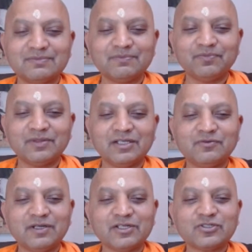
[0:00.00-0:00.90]
It will
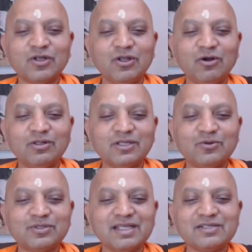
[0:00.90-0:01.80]
destroy all the good
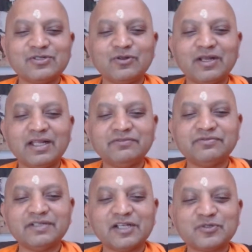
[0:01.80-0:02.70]
things in your life.
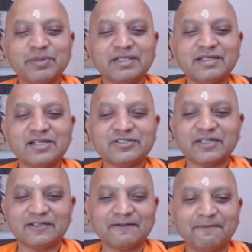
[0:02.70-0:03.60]
Expectation,
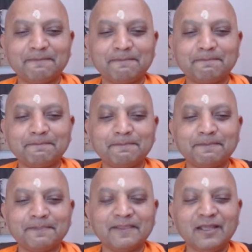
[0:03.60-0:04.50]

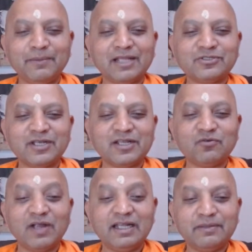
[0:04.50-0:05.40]
imagine,
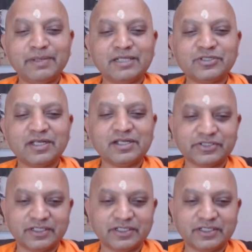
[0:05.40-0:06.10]
wild imagination.